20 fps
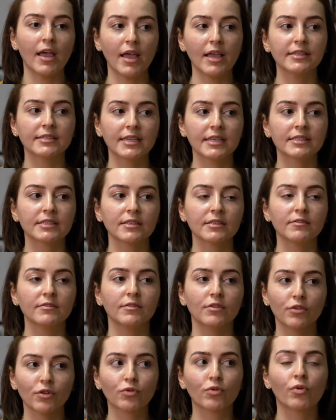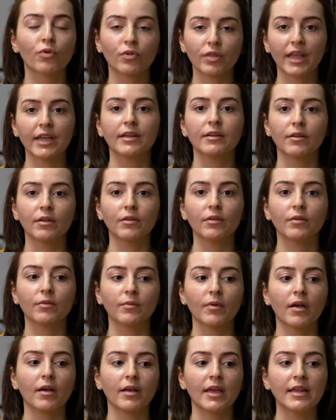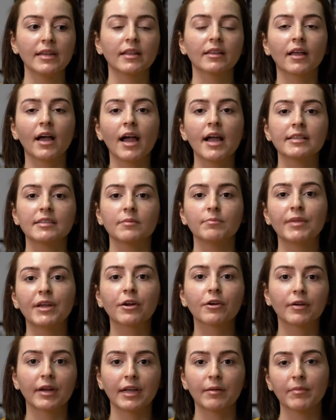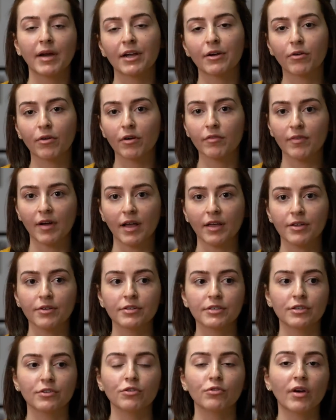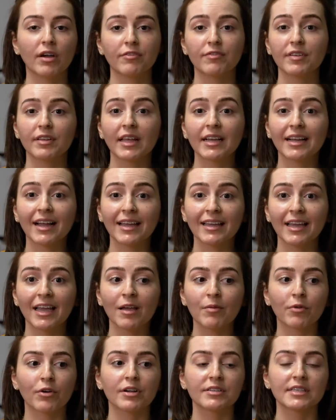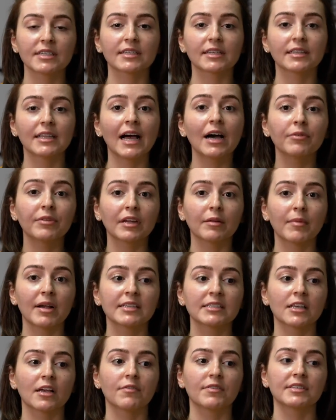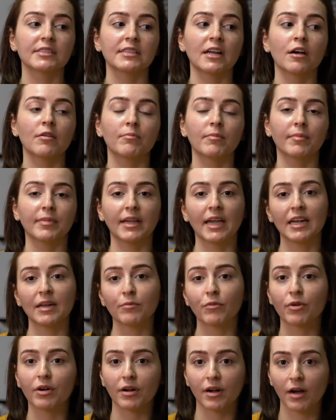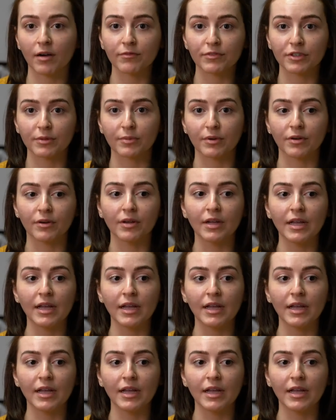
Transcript: is this like in alliance and mirroring my core values and who I feel like I am, or is this clouding myself as now I'm getting more uncomfortable?